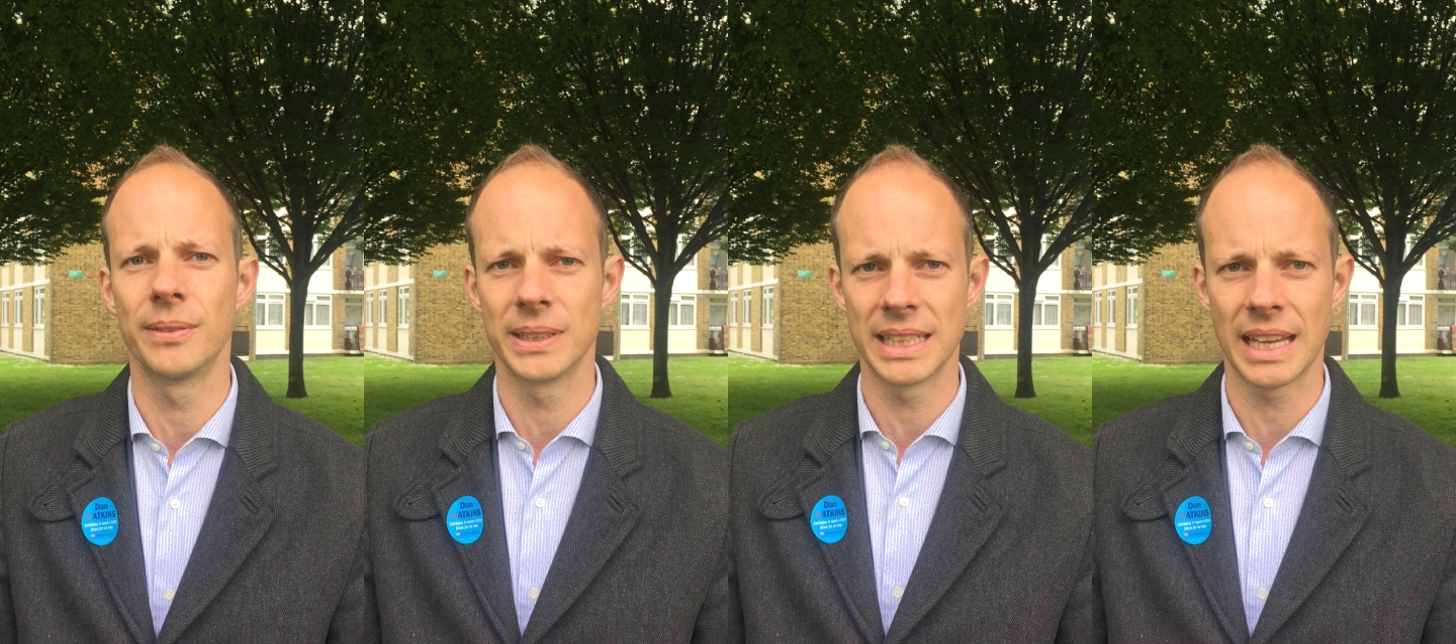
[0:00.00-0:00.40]

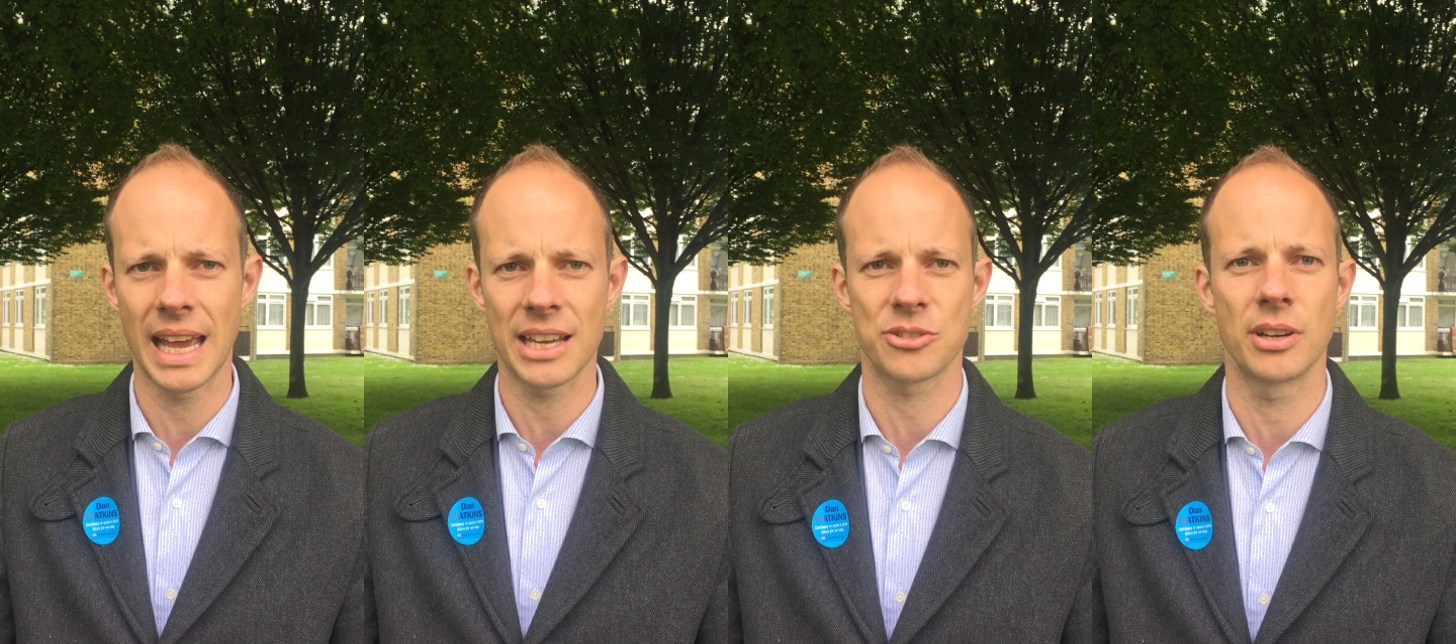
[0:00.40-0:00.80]
We need an
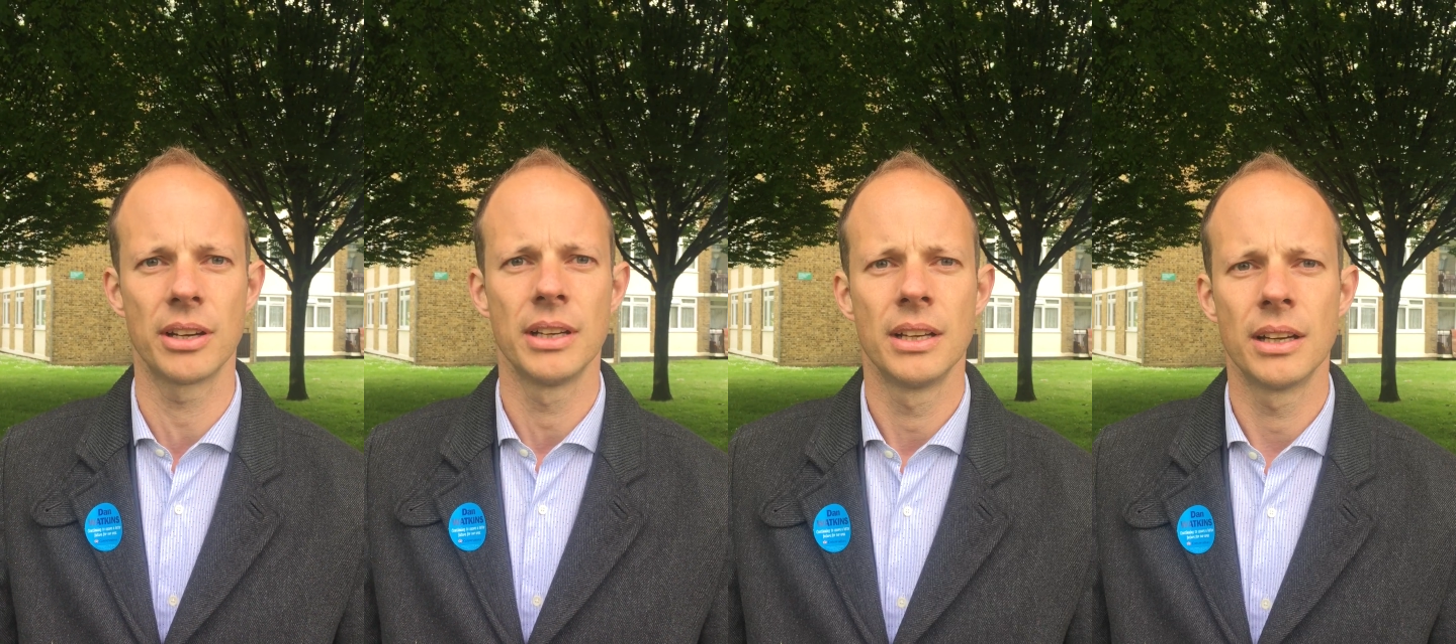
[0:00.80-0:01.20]
extra
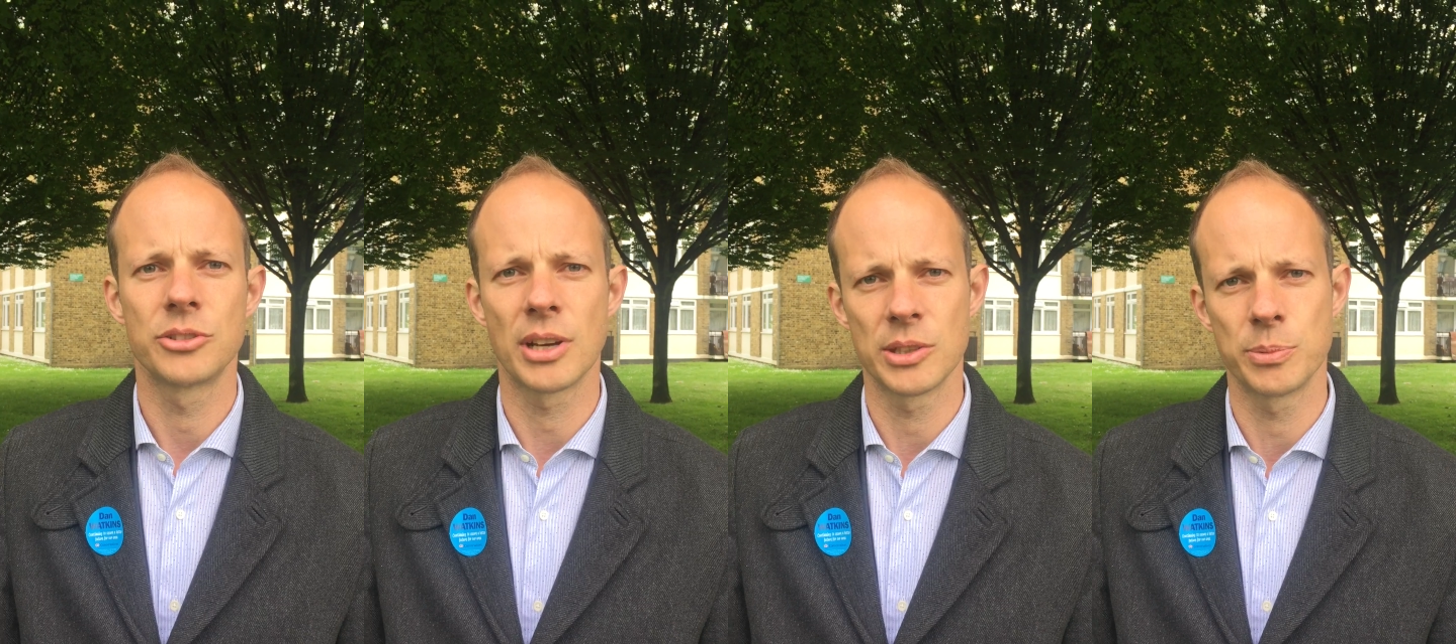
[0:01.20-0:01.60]

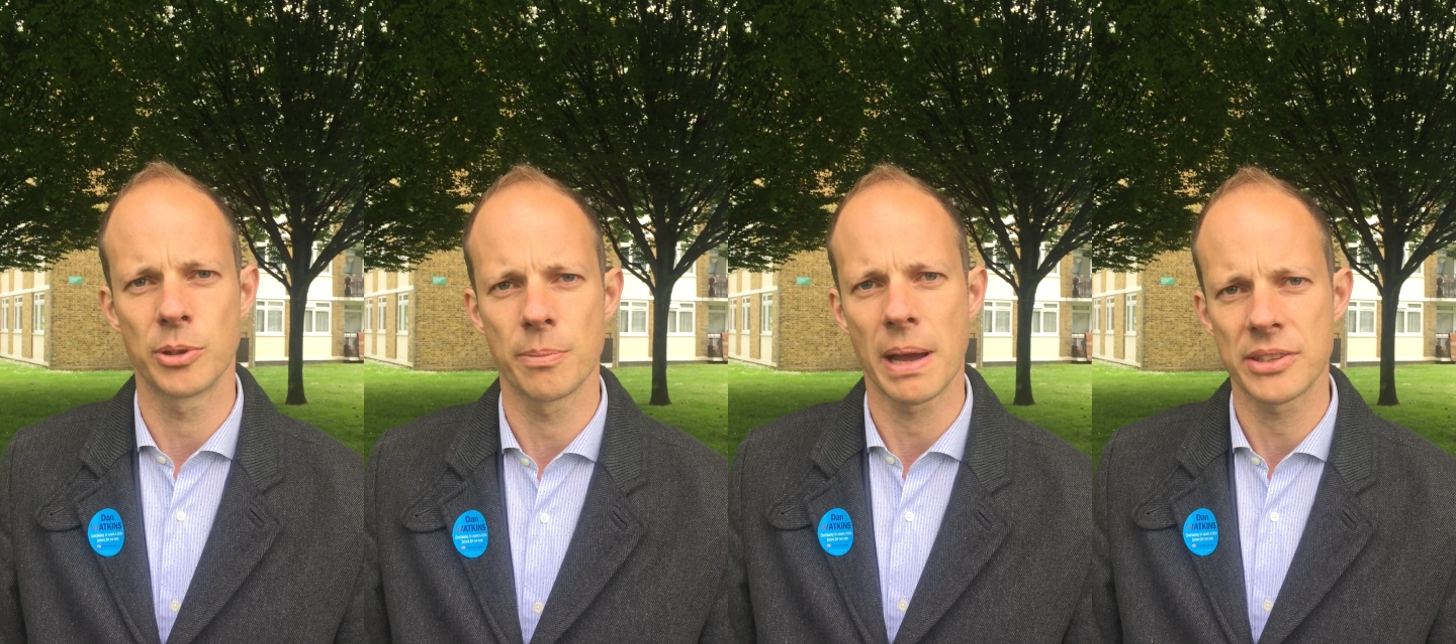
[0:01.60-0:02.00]
transport
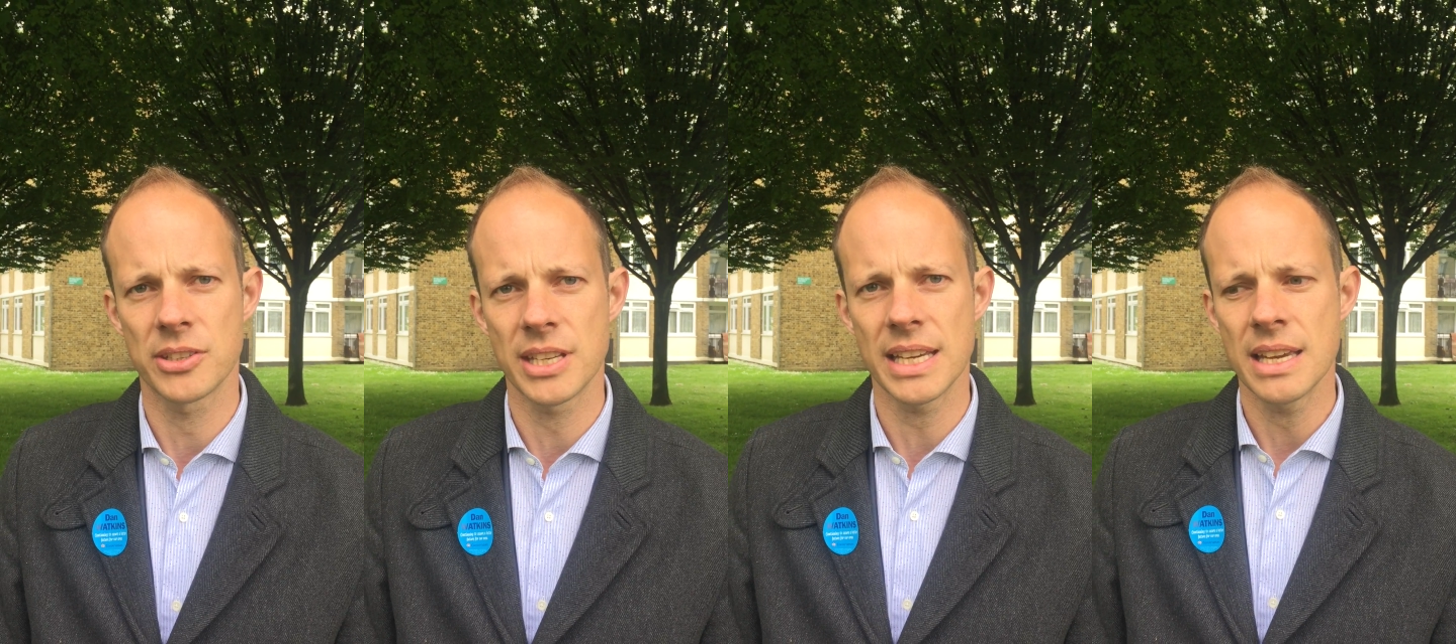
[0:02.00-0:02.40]

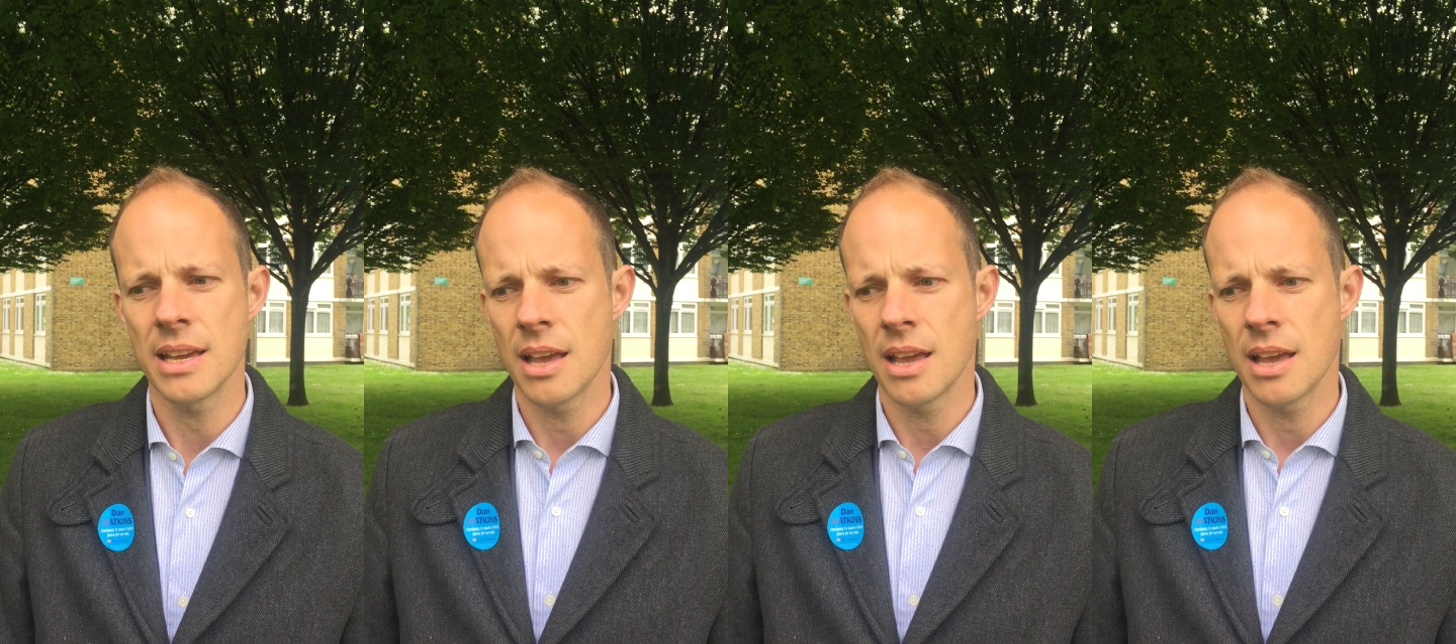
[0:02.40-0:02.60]
capacity.